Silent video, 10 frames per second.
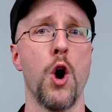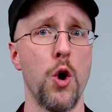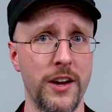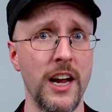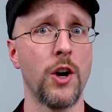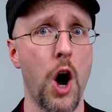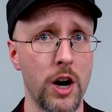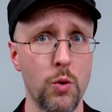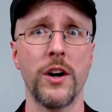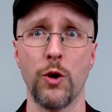hokey and
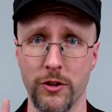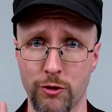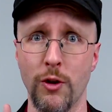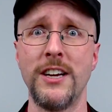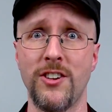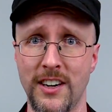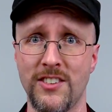awkward or strange and